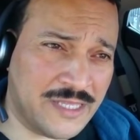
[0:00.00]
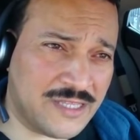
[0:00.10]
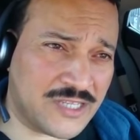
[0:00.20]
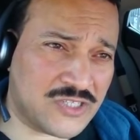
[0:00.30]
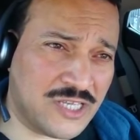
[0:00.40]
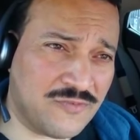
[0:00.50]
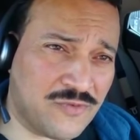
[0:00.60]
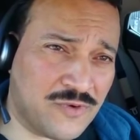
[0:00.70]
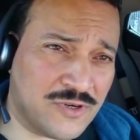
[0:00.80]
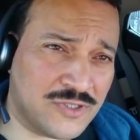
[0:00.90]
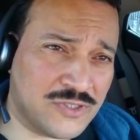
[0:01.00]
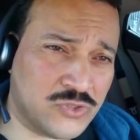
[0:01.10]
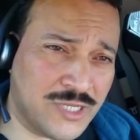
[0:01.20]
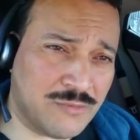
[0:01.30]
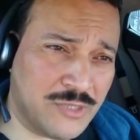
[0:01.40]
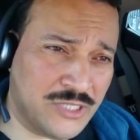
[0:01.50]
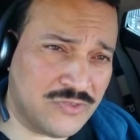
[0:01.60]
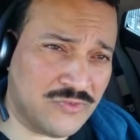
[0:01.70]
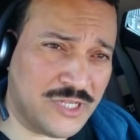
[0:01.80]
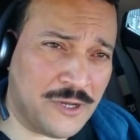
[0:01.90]
Thanks again for joining me in
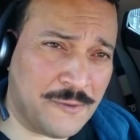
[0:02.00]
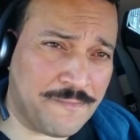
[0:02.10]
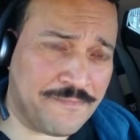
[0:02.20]
this video.